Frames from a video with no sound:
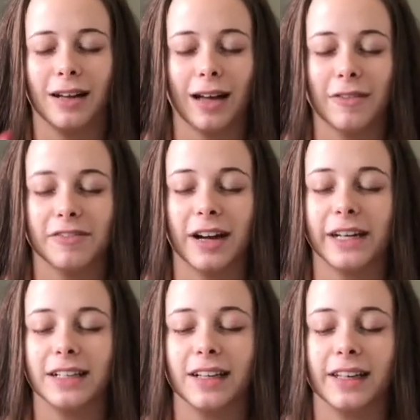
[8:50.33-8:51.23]
I'm
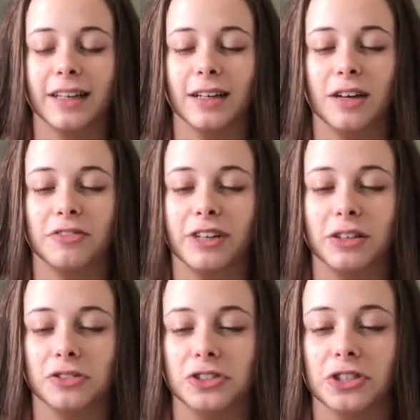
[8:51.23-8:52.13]
finally a real
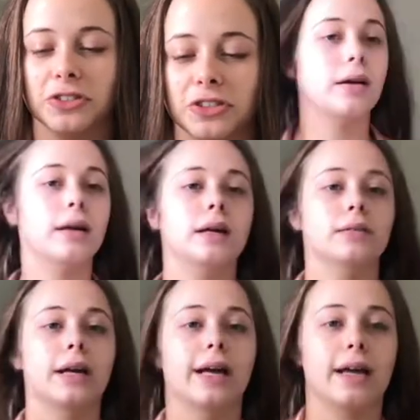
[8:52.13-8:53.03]
student.
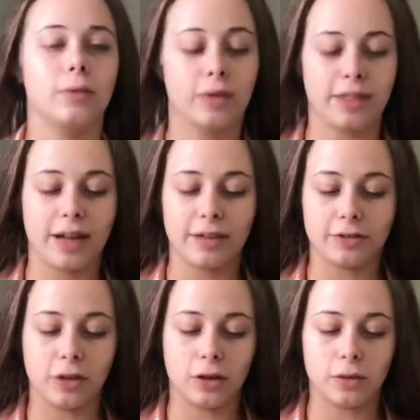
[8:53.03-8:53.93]
Okay, one thing I
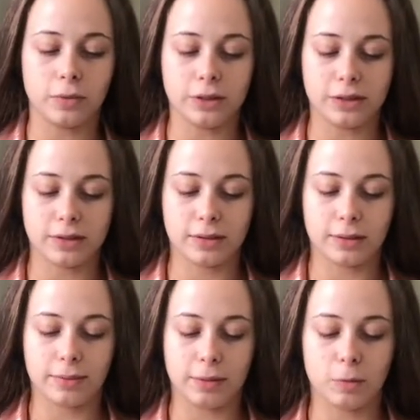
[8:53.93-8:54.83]
forgot was
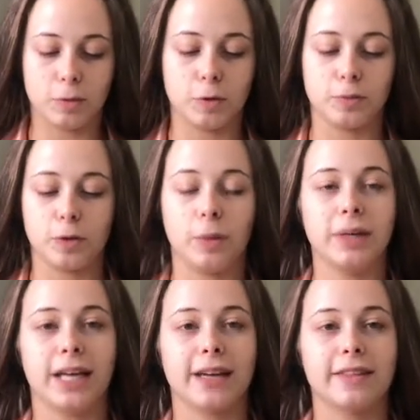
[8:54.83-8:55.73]
my mum got me
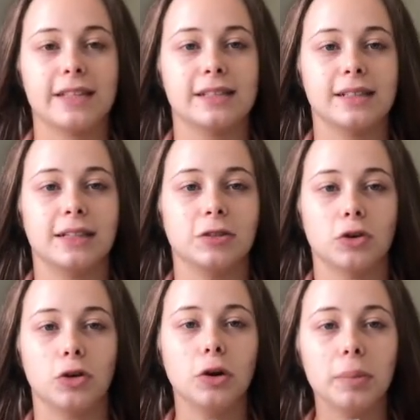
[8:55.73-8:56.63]
like this little
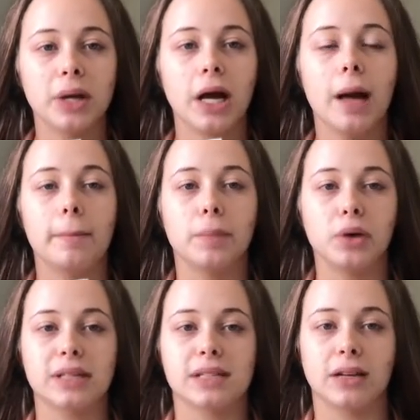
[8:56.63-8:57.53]
cup.
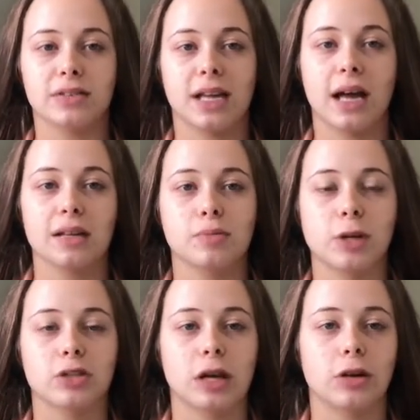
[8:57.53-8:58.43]
Boys downstairs
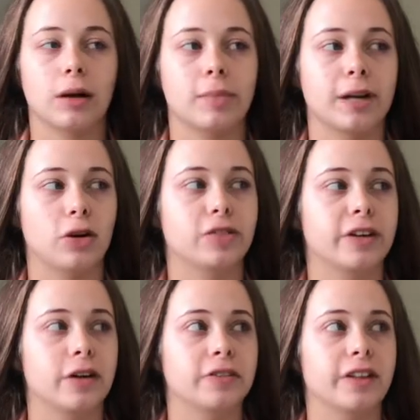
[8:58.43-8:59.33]
because I drank my coffee
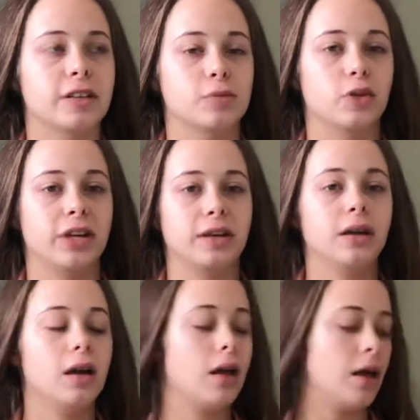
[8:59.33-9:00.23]
out of it this morning,
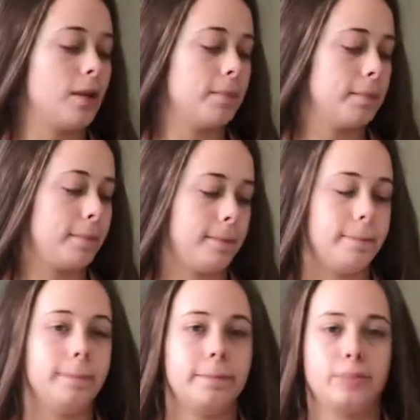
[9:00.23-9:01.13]

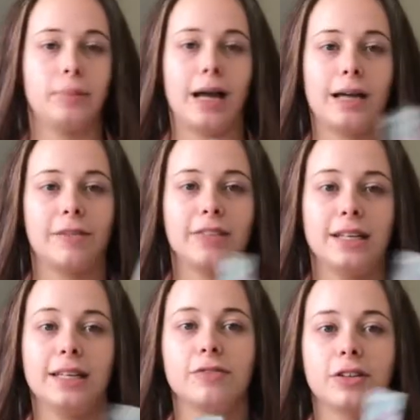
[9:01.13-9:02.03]
but I have the
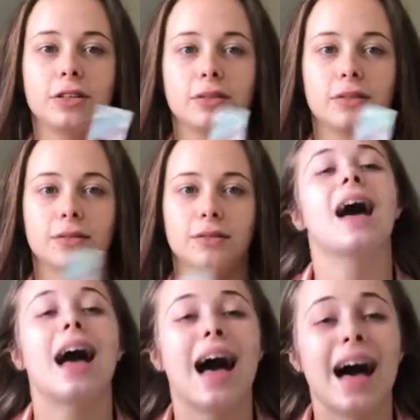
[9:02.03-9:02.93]
leaflet.
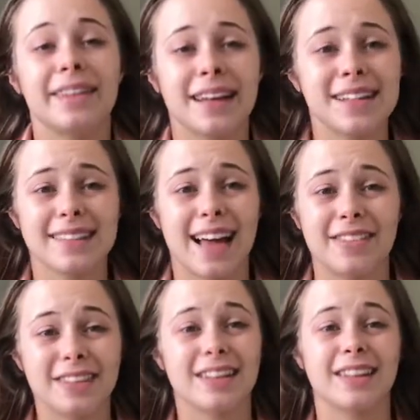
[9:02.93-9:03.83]
And that's
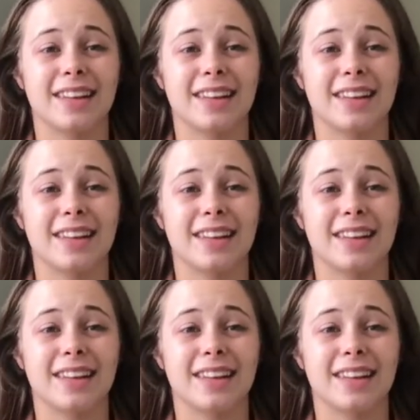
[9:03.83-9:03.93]
everything